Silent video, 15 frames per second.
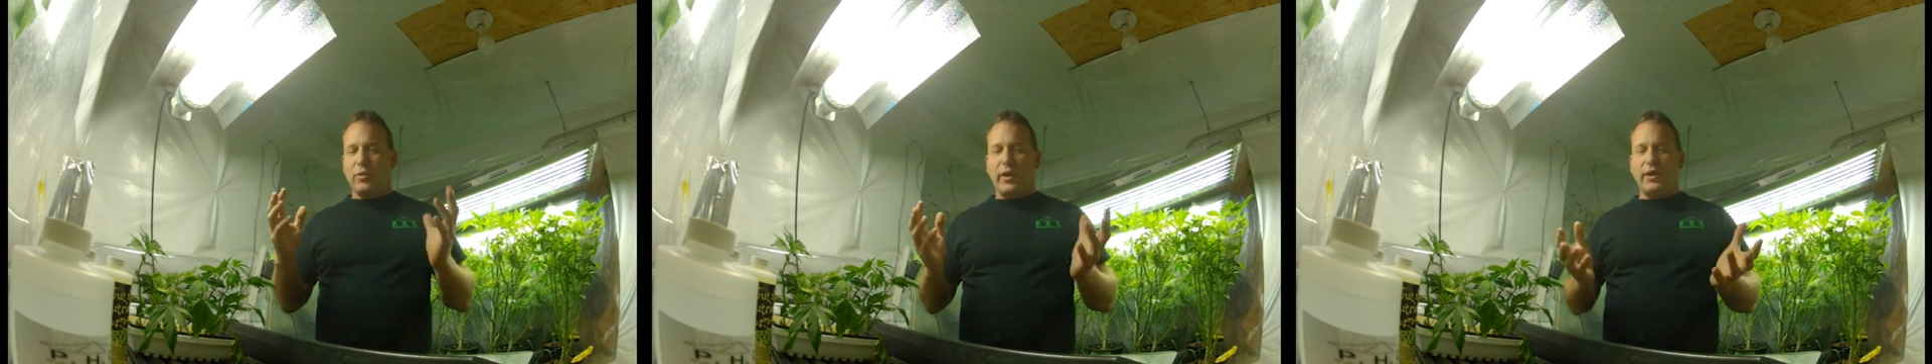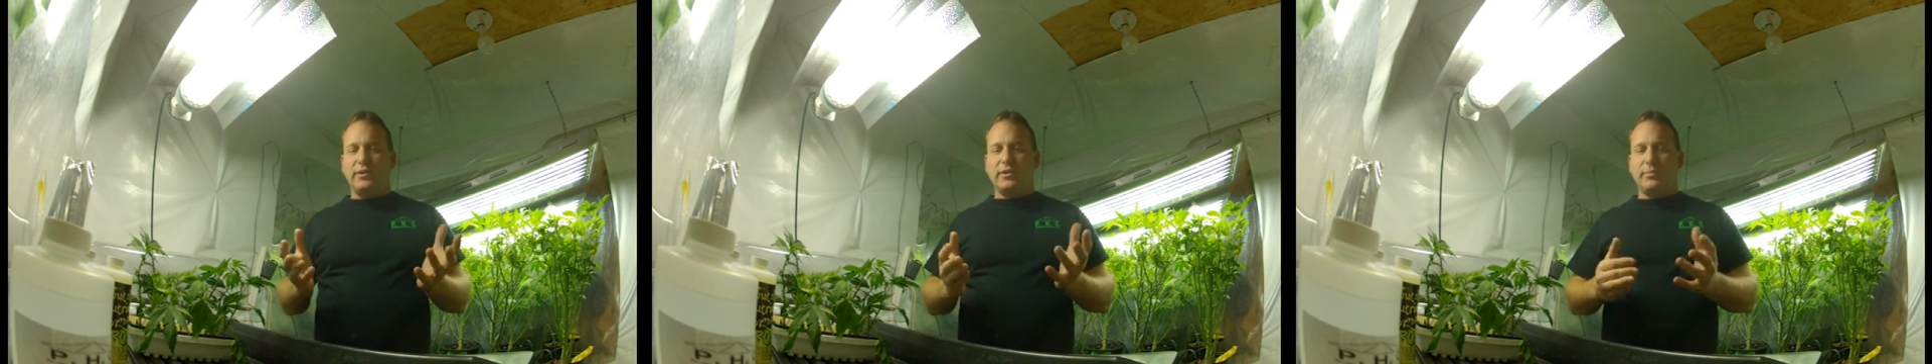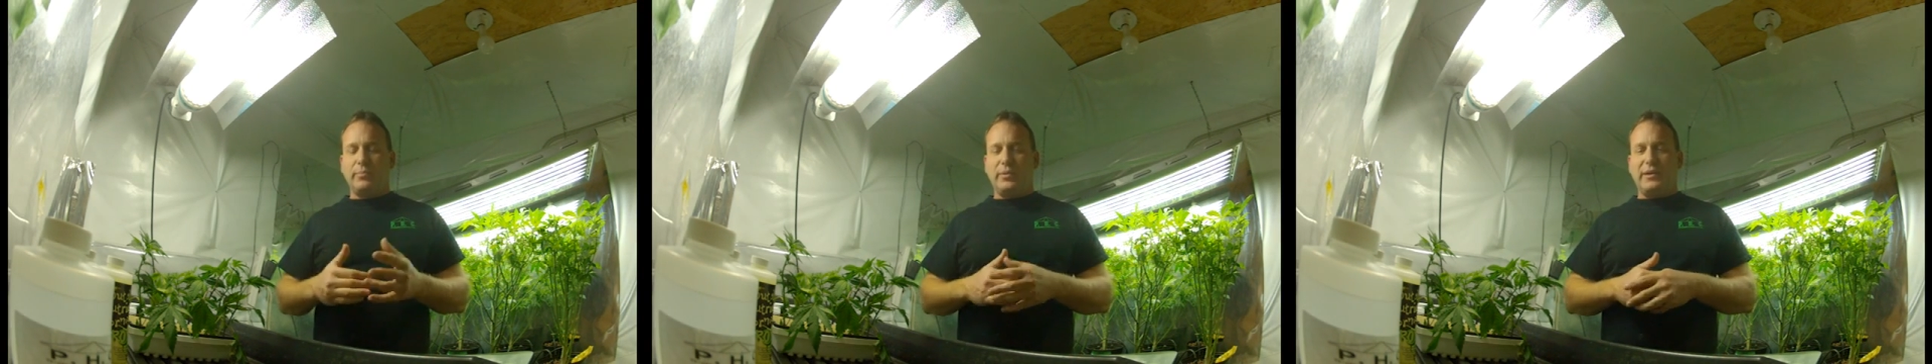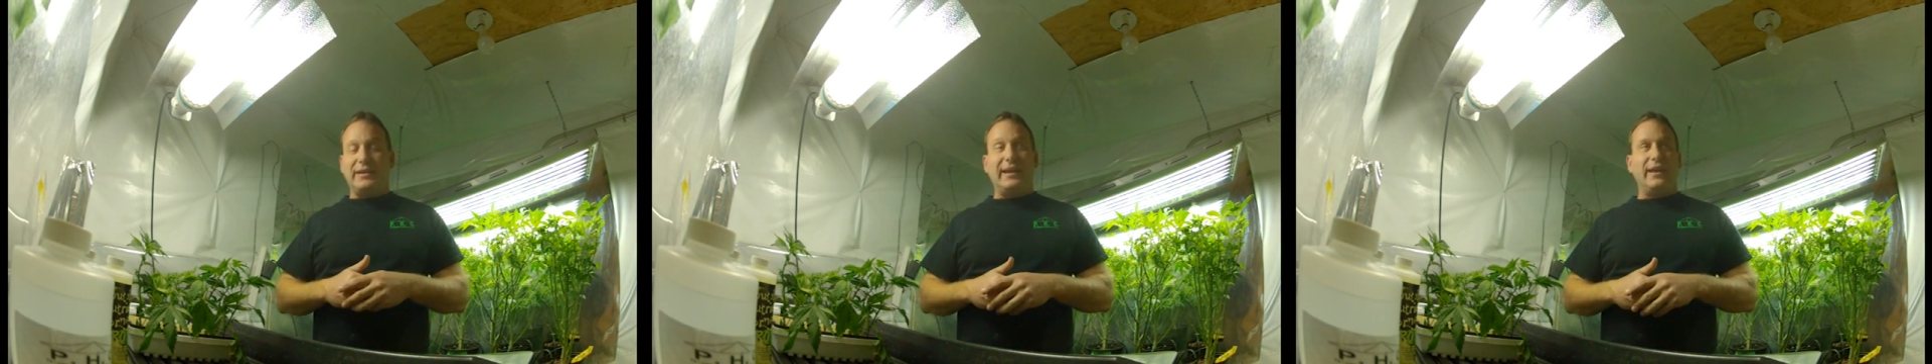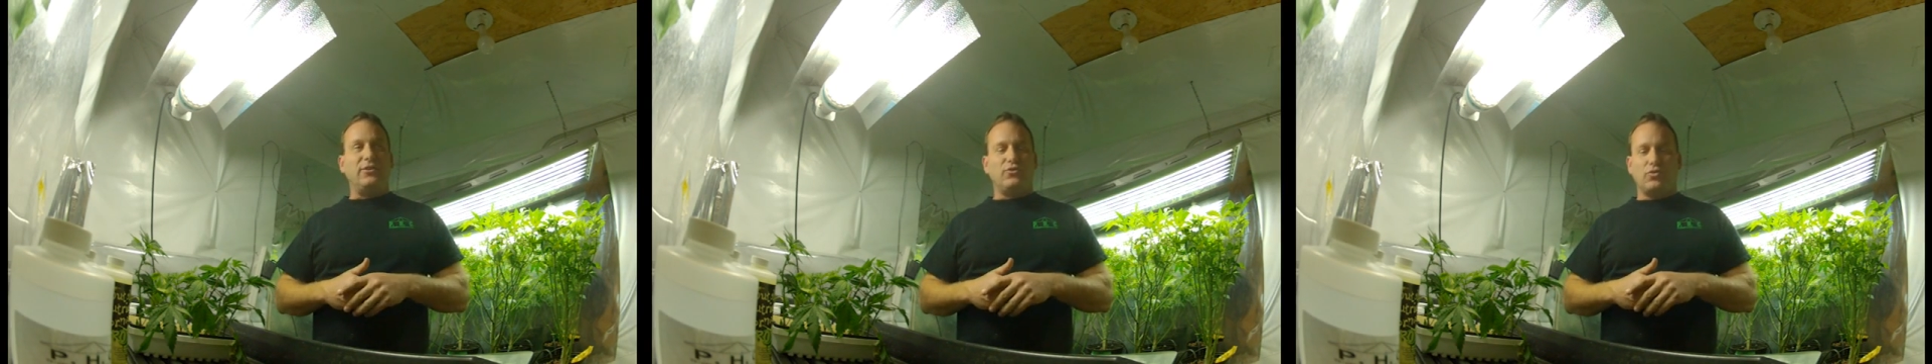right
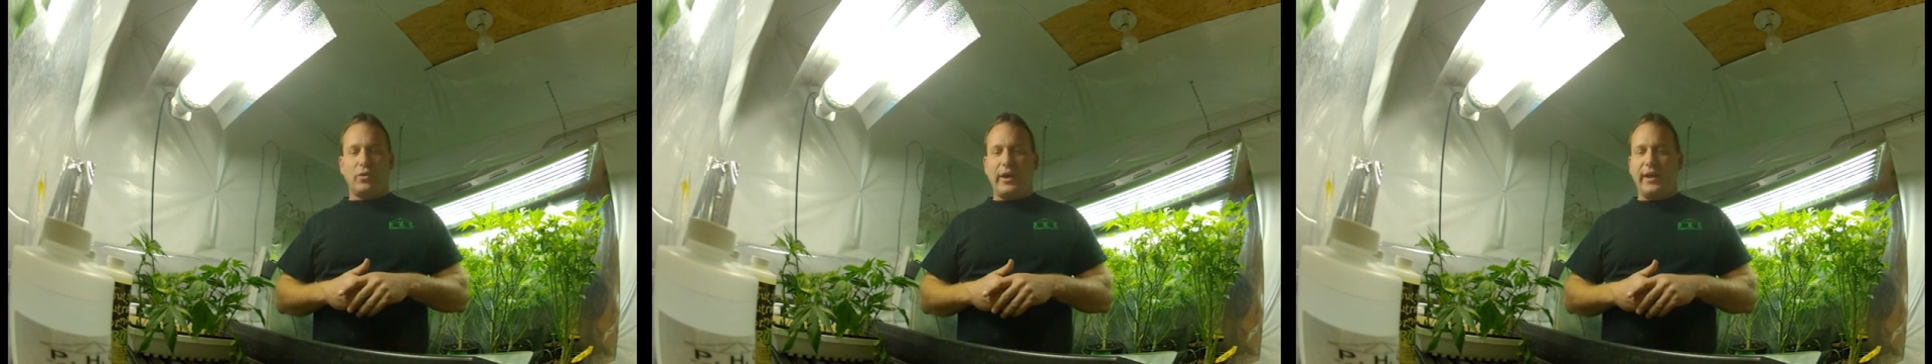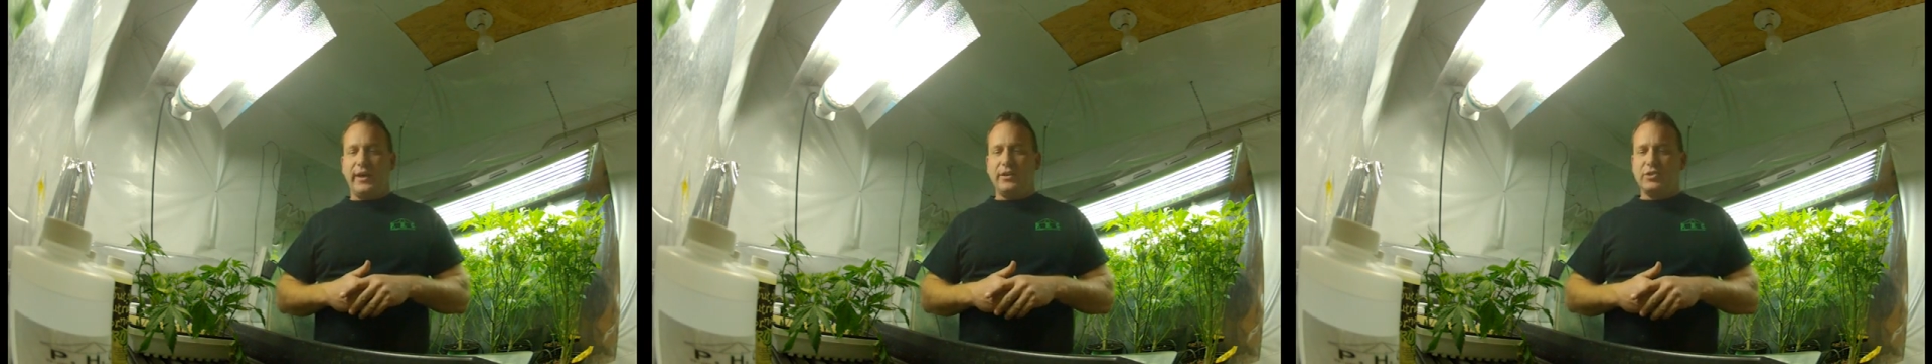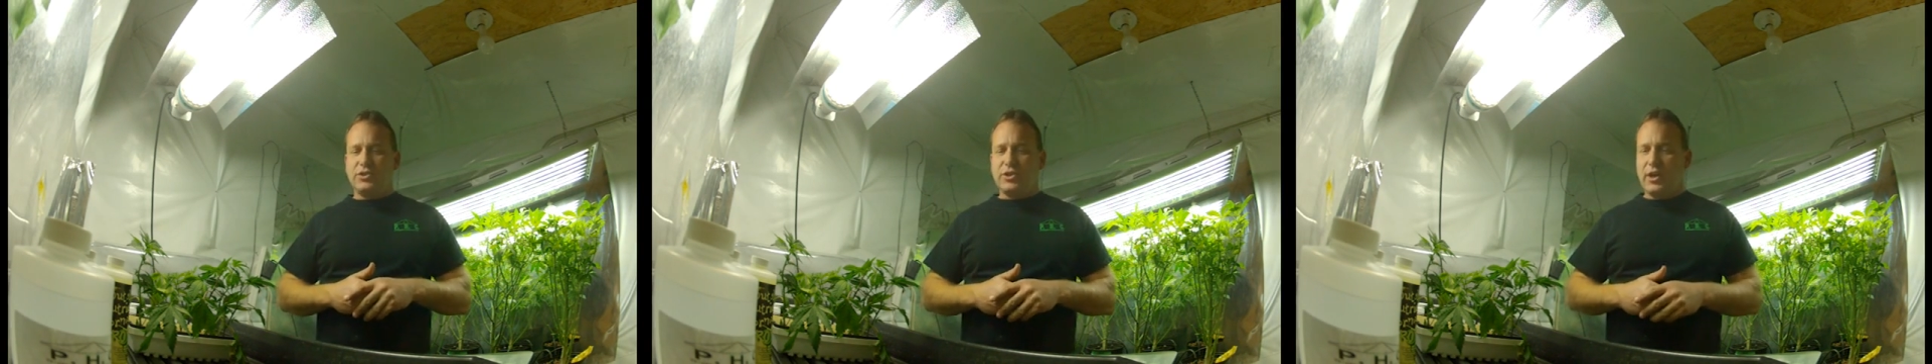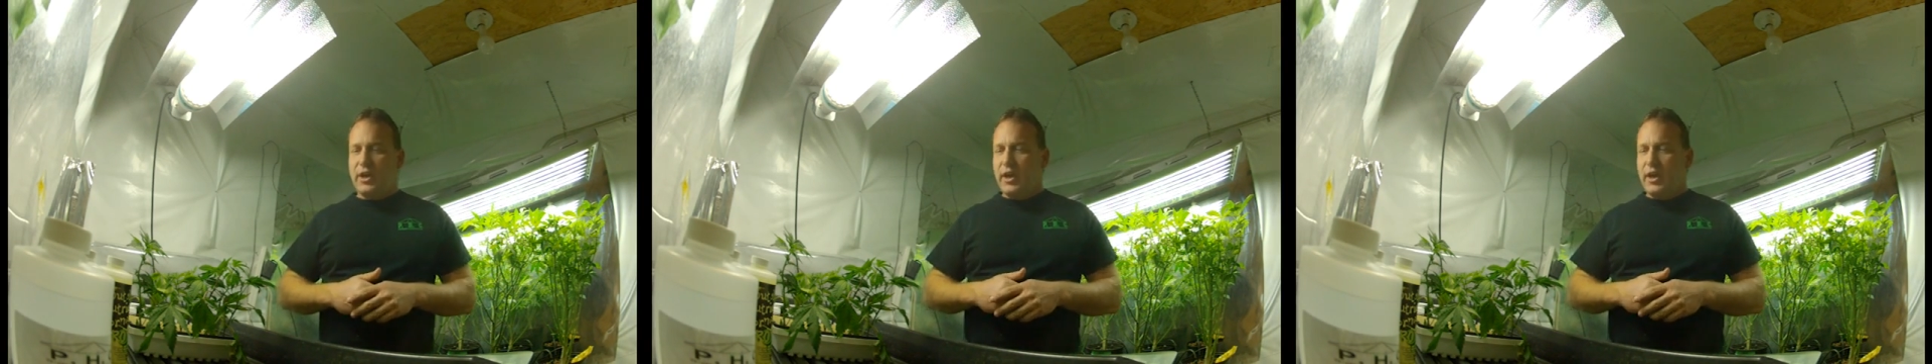pH range.